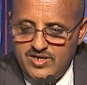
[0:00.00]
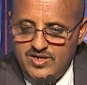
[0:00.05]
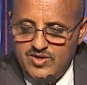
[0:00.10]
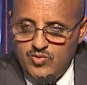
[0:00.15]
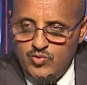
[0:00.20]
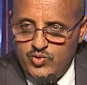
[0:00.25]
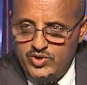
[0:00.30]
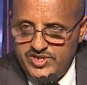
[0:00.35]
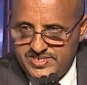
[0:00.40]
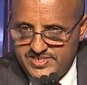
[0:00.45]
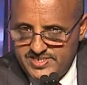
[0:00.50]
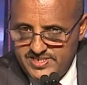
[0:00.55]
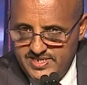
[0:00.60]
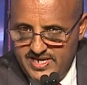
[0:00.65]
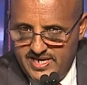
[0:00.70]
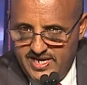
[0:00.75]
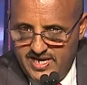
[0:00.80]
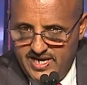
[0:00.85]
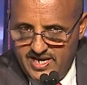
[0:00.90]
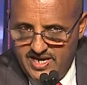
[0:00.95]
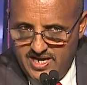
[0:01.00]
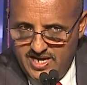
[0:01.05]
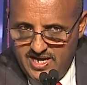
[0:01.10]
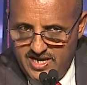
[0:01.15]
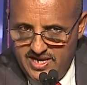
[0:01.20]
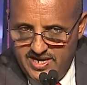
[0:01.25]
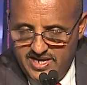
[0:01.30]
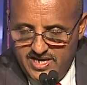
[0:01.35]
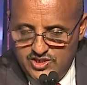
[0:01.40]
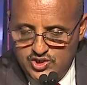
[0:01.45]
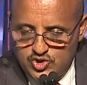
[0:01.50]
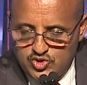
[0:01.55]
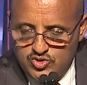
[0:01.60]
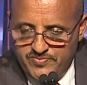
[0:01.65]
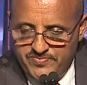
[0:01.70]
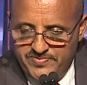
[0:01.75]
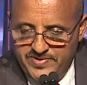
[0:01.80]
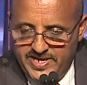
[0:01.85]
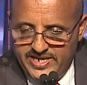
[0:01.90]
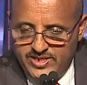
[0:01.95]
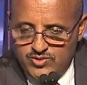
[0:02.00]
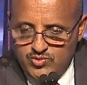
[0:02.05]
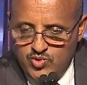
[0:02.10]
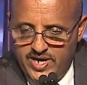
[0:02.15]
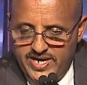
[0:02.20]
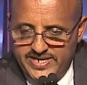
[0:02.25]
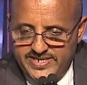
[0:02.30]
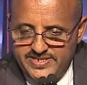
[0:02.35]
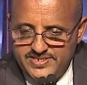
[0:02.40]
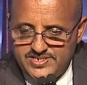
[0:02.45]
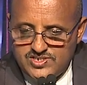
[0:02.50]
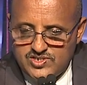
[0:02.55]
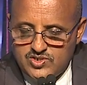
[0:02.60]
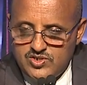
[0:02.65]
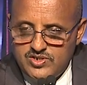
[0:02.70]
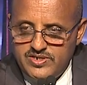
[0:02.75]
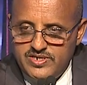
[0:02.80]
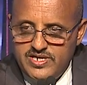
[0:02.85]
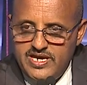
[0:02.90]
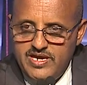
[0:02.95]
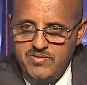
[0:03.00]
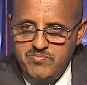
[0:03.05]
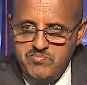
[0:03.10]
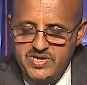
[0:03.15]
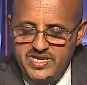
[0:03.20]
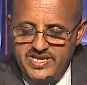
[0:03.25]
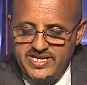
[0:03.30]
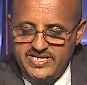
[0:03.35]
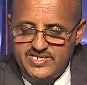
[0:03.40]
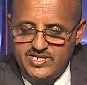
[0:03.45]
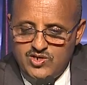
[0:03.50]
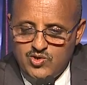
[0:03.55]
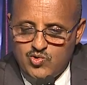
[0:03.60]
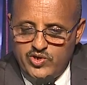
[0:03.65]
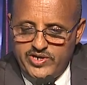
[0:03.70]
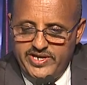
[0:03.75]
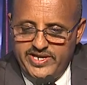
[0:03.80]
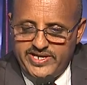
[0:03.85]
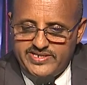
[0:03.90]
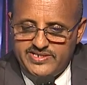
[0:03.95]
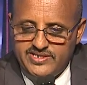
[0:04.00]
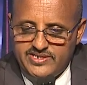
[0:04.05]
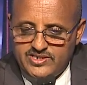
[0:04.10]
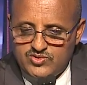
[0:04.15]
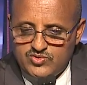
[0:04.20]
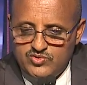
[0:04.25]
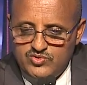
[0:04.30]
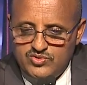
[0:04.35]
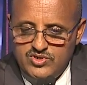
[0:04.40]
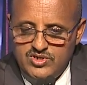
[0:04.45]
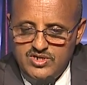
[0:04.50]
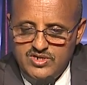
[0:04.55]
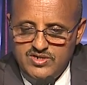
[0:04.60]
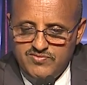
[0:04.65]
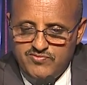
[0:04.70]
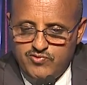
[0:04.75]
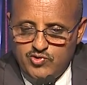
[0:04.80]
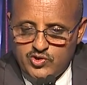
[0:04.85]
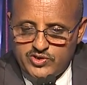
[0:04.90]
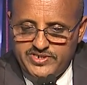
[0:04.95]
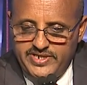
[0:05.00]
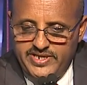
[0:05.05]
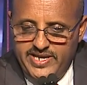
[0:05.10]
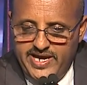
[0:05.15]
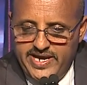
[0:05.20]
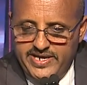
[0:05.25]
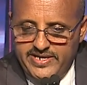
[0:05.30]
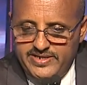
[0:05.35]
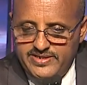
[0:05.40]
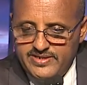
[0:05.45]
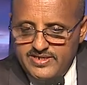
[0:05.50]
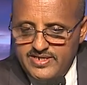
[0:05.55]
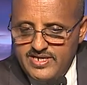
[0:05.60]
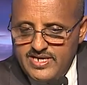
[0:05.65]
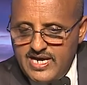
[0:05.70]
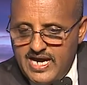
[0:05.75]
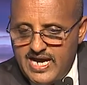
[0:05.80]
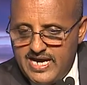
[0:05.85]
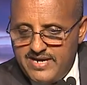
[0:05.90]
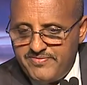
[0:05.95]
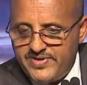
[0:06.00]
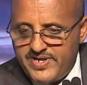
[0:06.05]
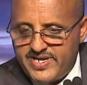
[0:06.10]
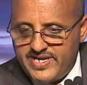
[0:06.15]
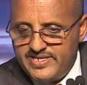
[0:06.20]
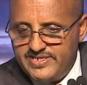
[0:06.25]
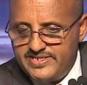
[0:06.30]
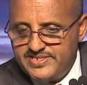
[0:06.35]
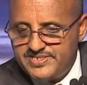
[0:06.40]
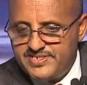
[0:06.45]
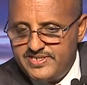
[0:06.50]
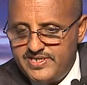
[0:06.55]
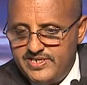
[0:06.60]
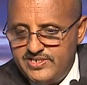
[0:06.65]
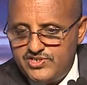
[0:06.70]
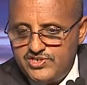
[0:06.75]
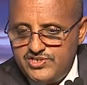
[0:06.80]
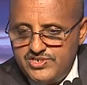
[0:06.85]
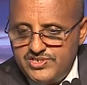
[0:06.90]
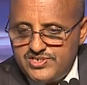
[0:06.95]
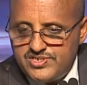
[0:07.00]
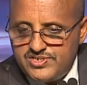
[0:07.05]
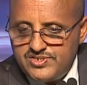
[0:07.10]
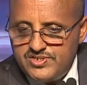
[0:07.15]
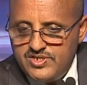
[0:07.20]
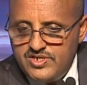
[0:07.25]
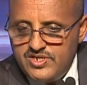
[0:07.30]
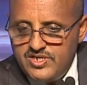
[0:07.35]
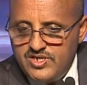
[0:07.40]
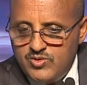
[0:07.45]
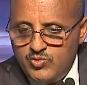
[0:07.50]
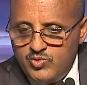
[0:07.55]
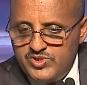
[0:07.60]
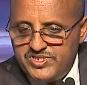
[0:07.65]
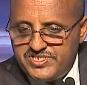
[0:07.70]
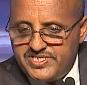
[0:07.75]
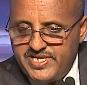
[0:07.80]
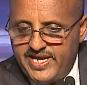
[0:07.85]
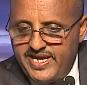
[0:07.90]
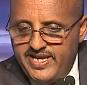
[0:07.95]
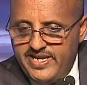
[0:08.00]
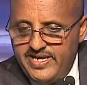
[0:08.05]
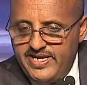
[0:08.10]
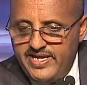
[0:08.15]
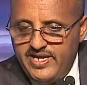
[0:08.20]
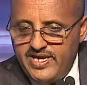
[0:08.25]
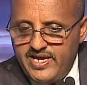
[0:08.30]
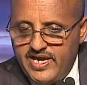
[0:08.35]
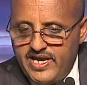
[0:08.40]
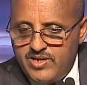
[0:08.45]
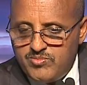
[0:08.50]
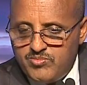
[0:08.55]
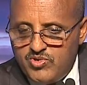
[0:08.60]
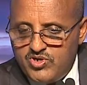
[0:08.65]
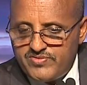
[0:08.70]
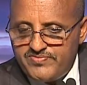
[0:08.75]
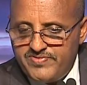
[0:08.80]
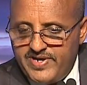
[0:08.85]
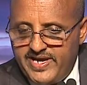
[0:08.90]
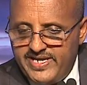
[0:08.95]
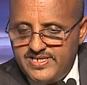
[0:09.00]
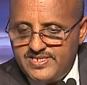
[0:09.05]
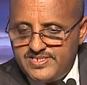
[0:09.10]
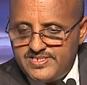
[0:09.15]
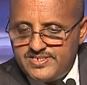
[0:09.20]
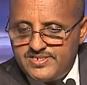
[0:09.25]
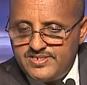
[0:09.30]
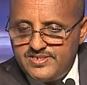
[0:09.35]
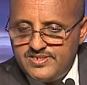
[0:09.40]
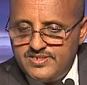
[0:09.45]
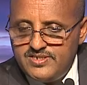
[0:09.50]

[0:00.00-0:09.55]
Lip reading: with a non-stop flight to Addis, immediately connecting to 49 African destinations with daily and more flights,